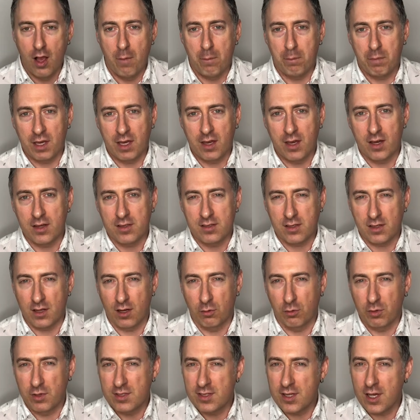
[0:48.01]
because a
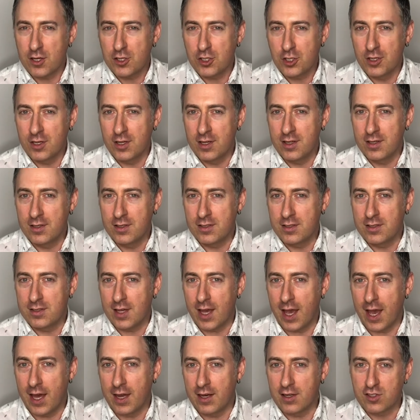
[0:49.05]
recession
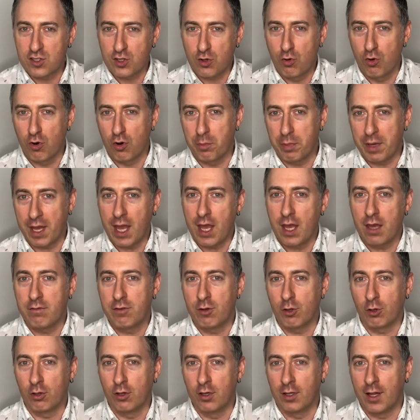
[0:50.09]
is at its core
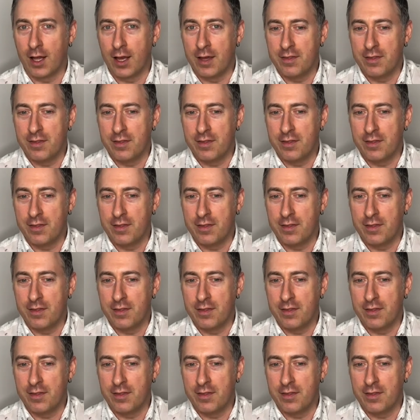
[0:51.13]
behavioral,